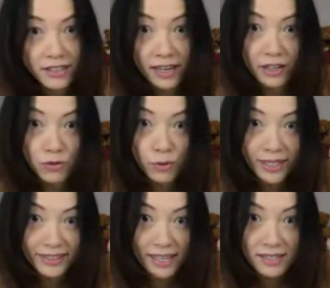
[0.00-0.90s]
can you
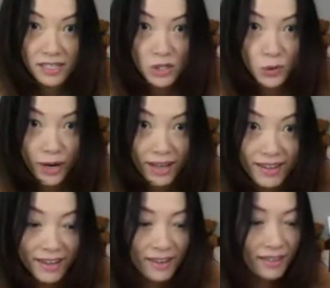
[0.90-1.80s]
recognize the square
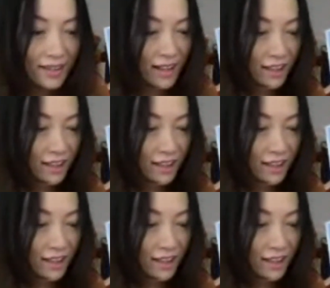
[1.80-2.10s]
there?